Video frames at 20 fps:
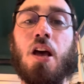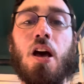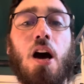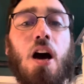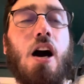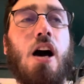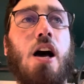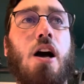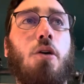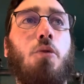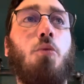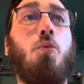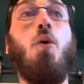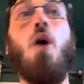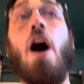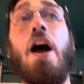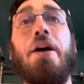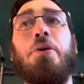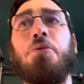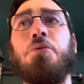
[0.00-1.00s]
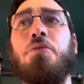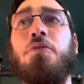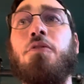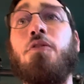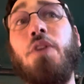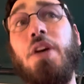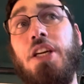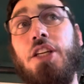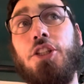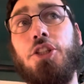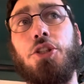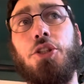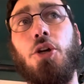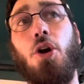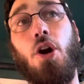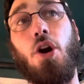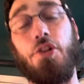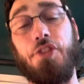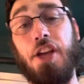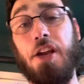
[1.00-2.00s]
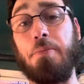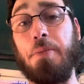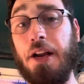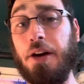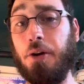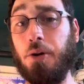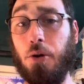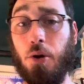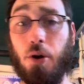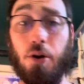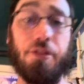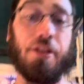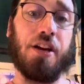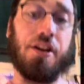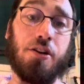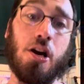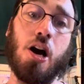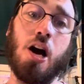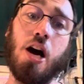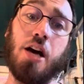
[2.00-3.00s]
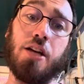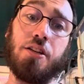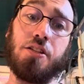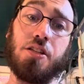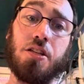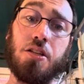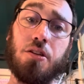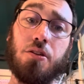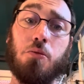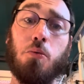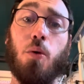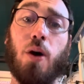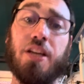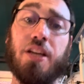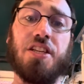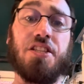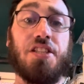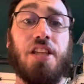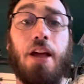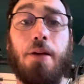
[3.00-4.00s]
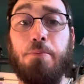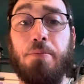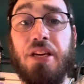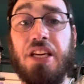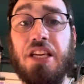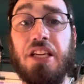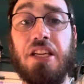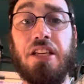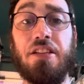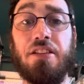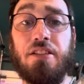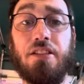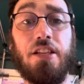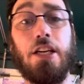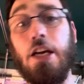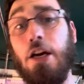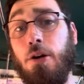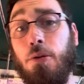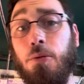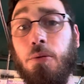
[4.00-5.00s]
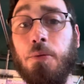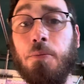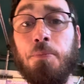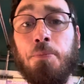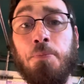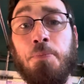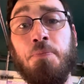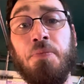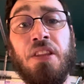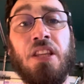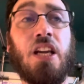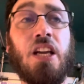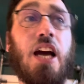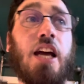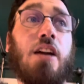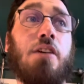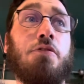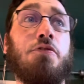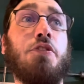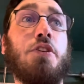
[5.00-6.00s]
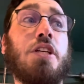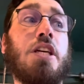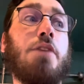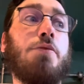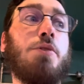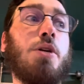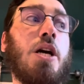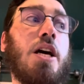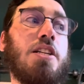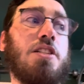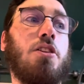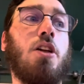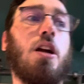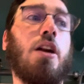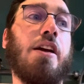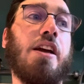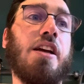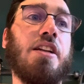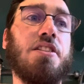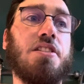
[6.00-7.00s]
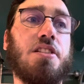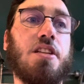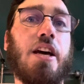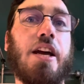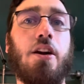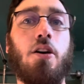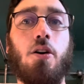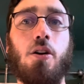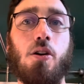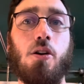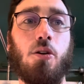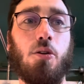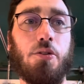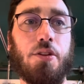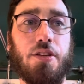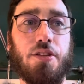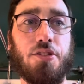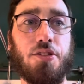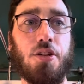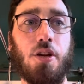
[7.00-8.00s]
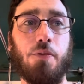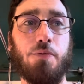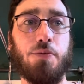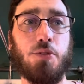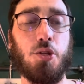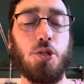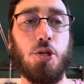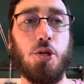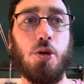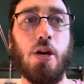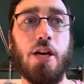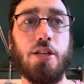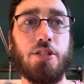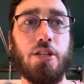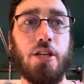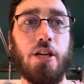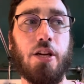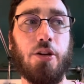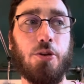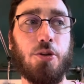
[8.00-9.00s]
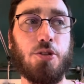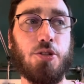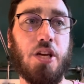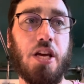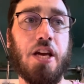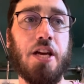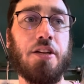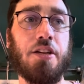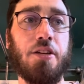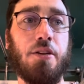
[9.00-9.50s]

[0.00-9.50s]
Wild fish, are they better, are they not? What does that mean? Kind of give you guys a lot of insight on all this stuff so that you guys can understand.